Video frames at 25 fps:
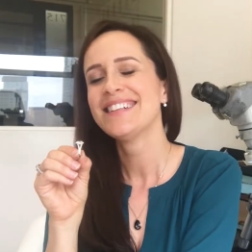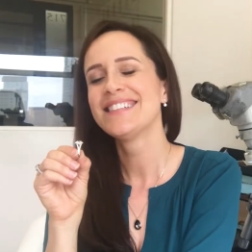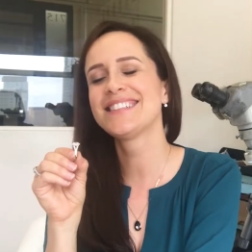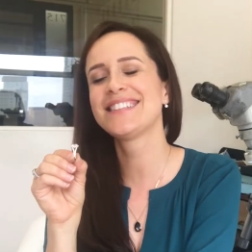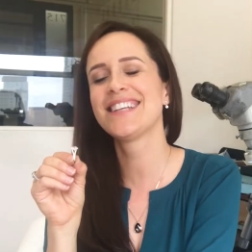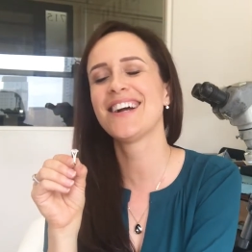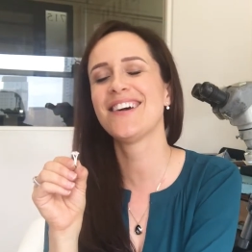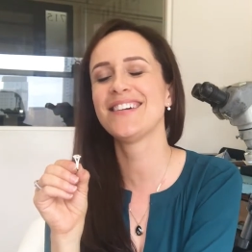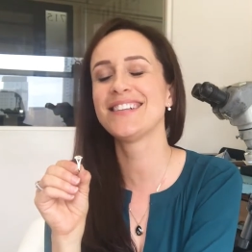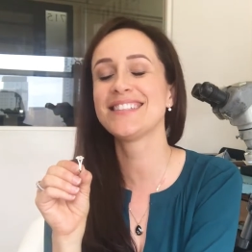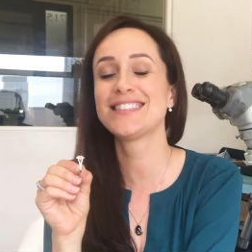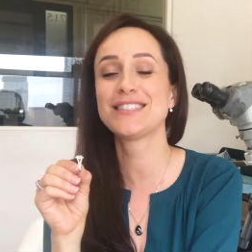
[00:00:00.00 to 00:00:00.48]

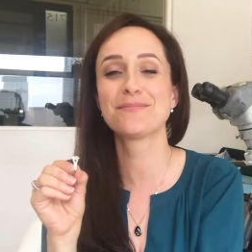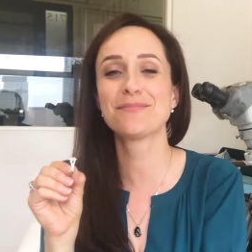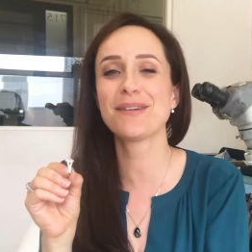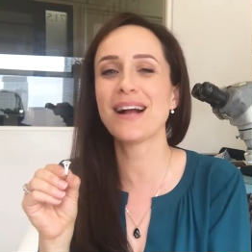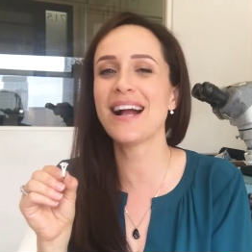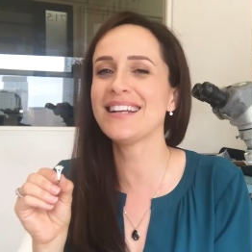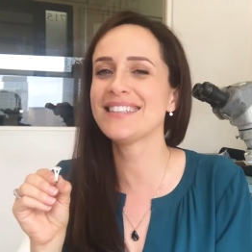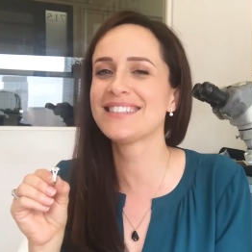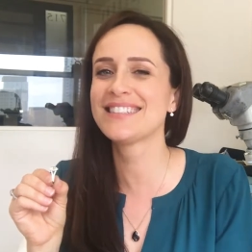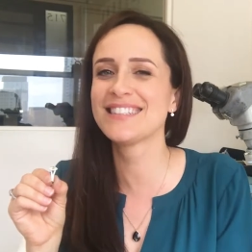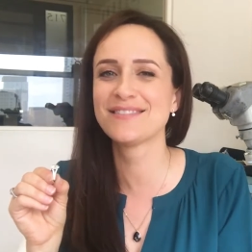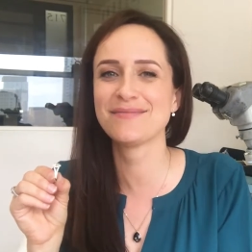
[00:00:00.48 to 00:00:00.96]
So it
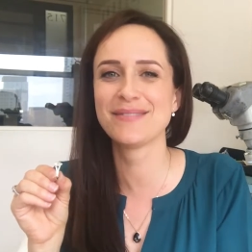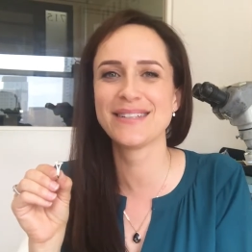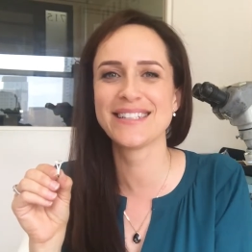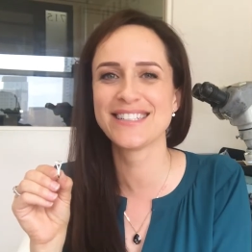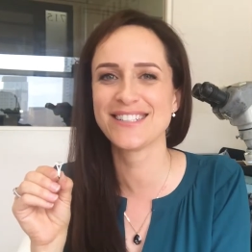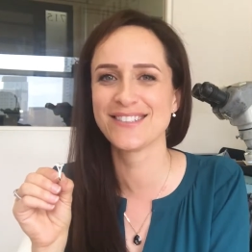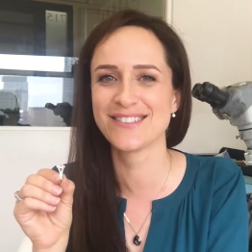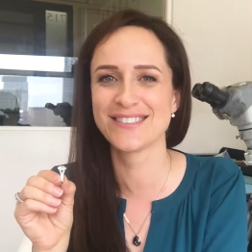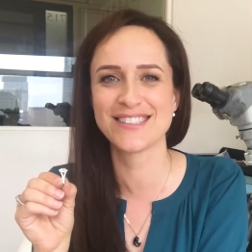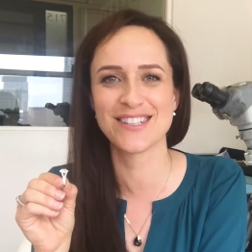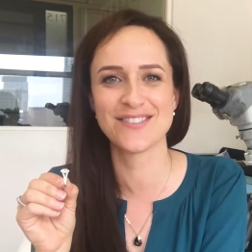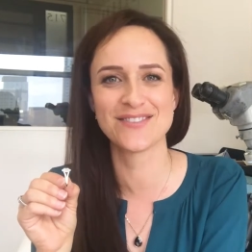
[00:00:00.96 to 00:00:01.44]
surprises me
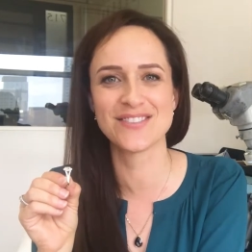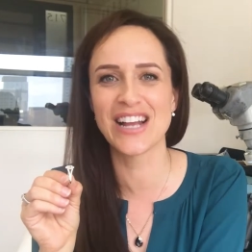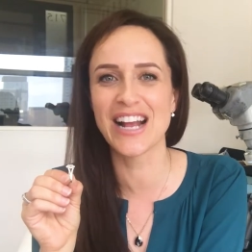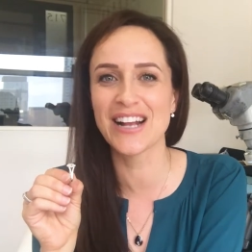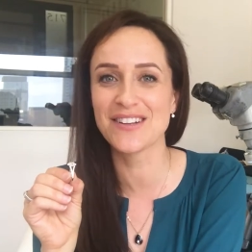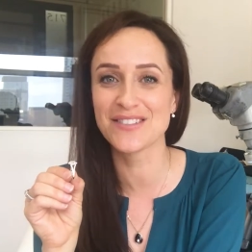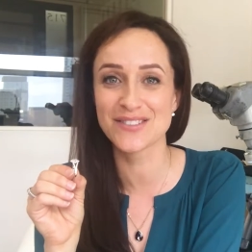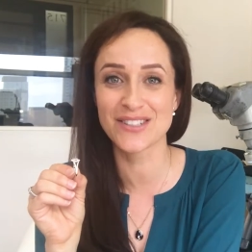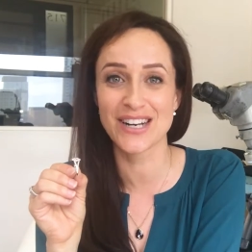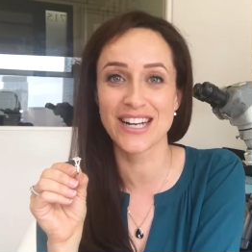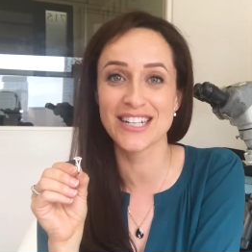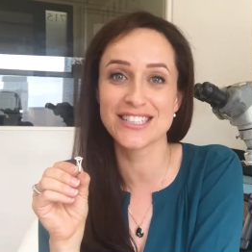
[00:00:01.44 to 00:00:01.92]
too
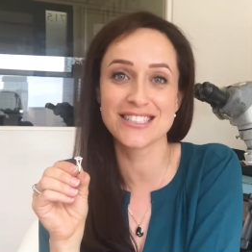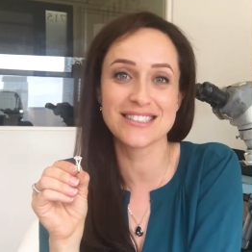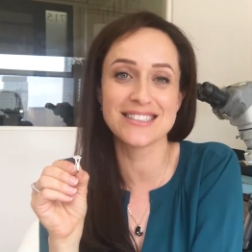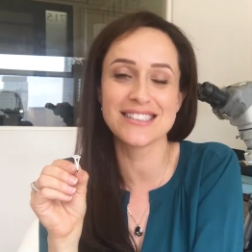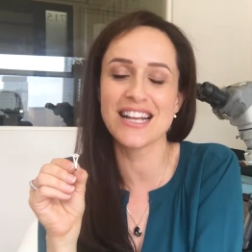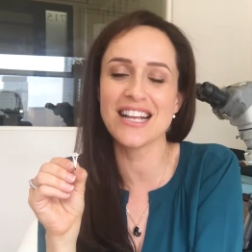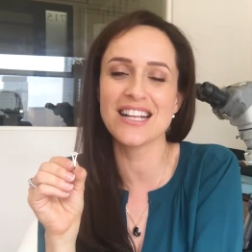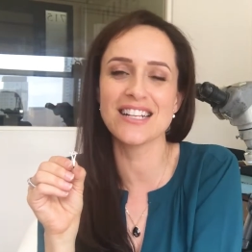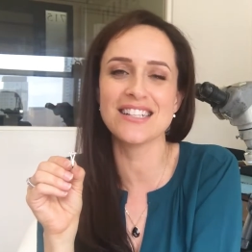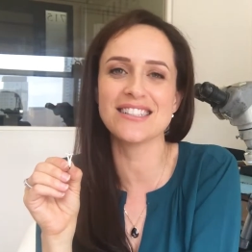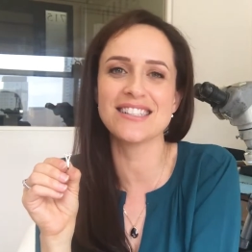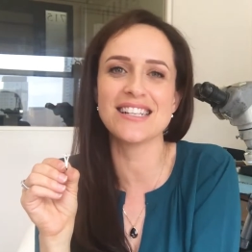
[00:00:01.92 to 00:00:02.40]
sometimes, and
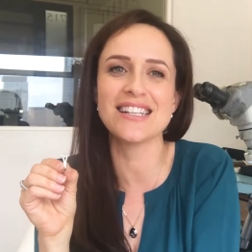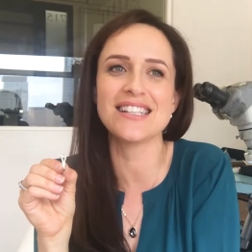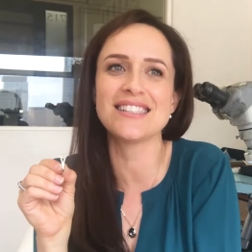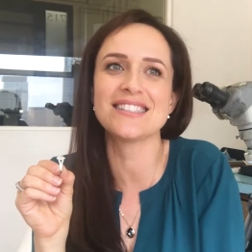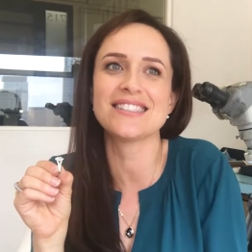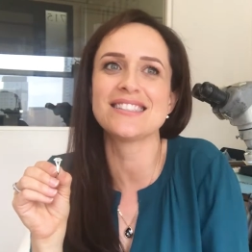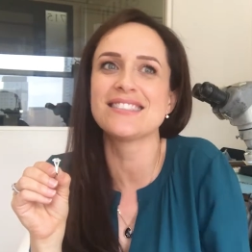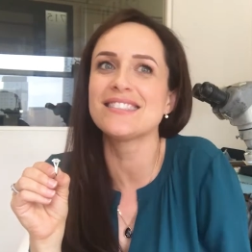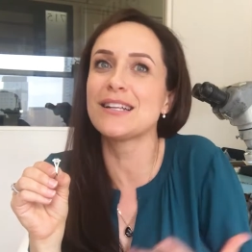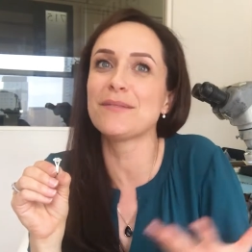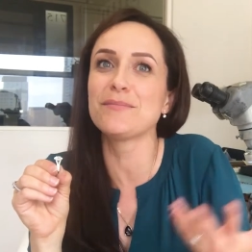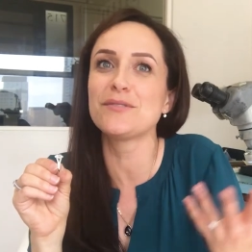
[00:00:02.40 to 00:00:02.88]
it
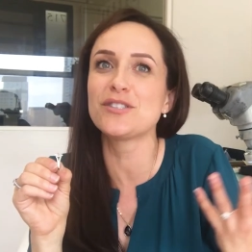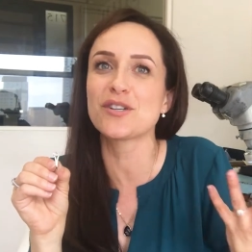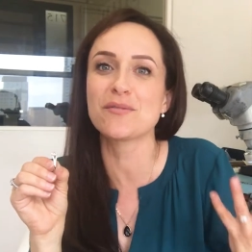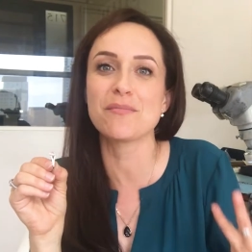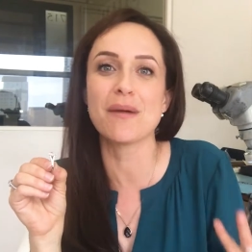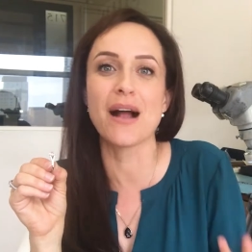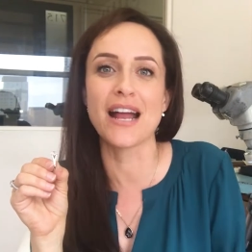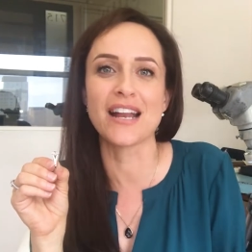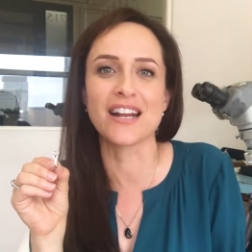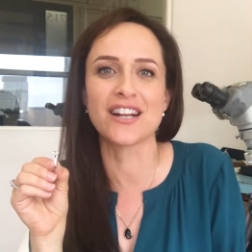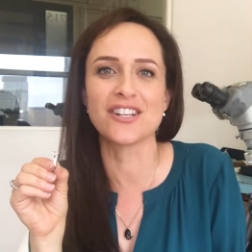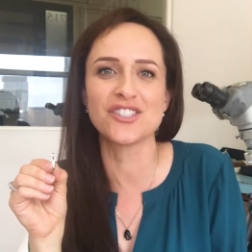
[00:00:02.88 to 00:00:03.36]
slips your
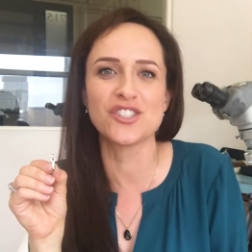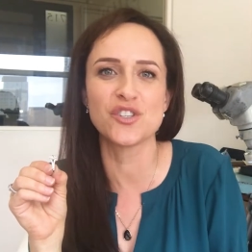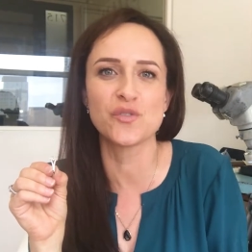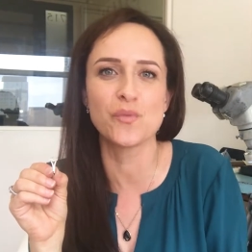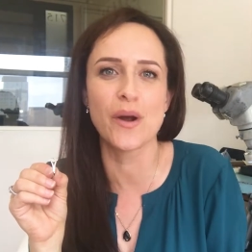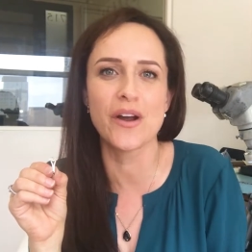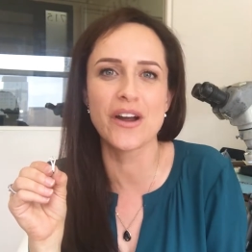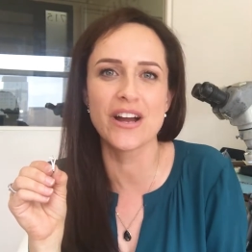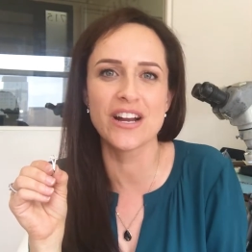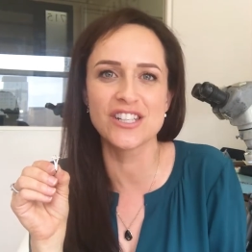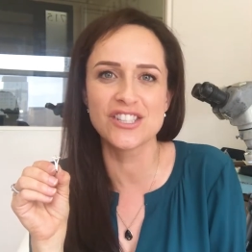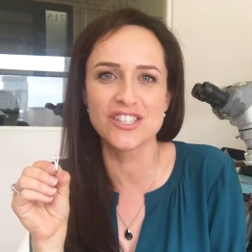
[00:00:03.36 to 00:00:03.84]
mind because you're
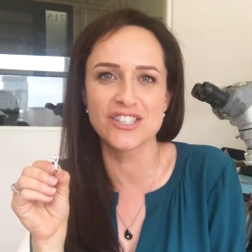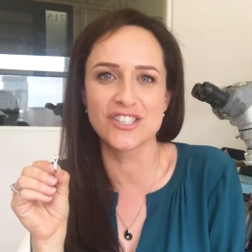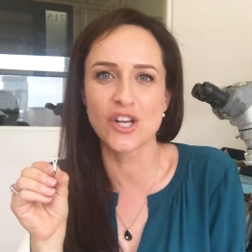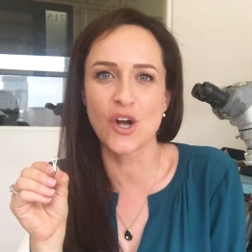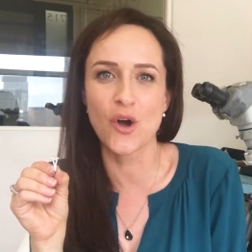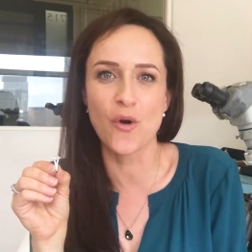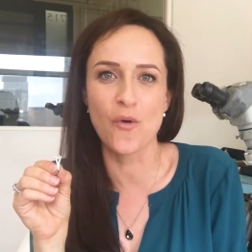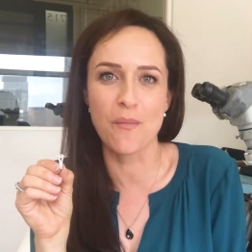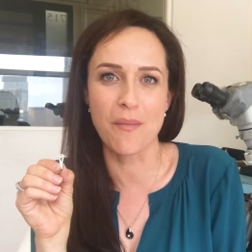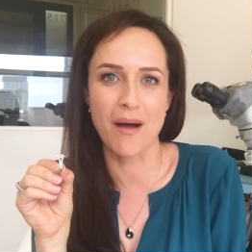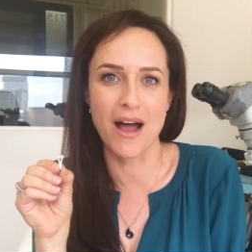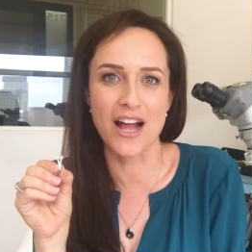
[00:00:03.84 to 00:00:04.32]
wearing it
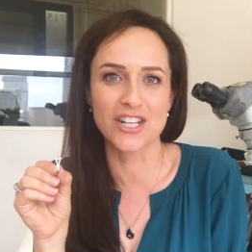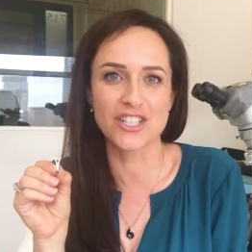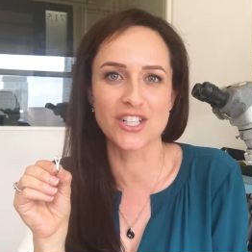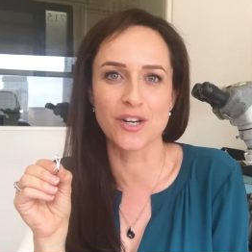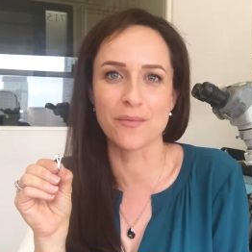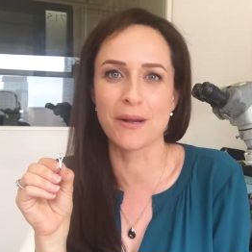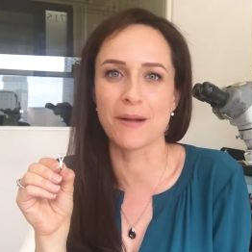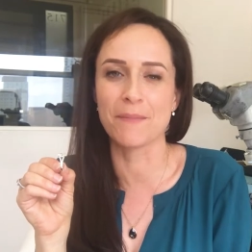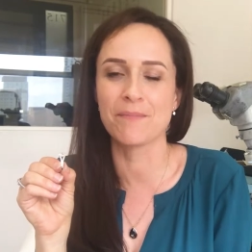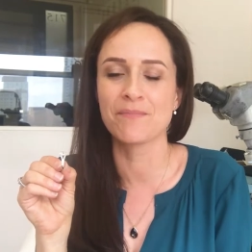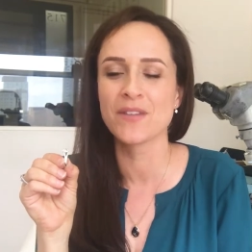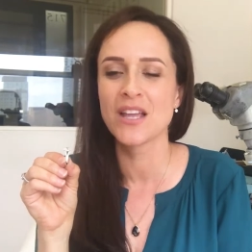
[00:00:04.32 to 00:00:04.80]
so much. I
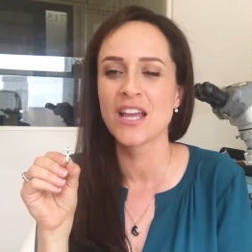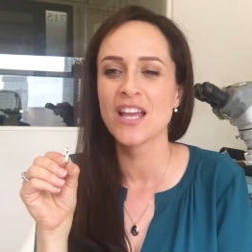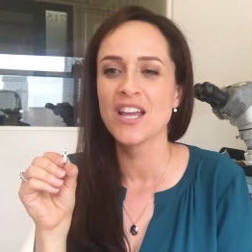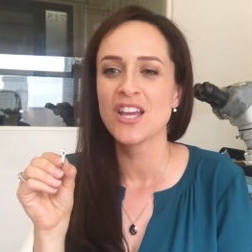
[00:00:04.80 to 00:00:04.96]
mean,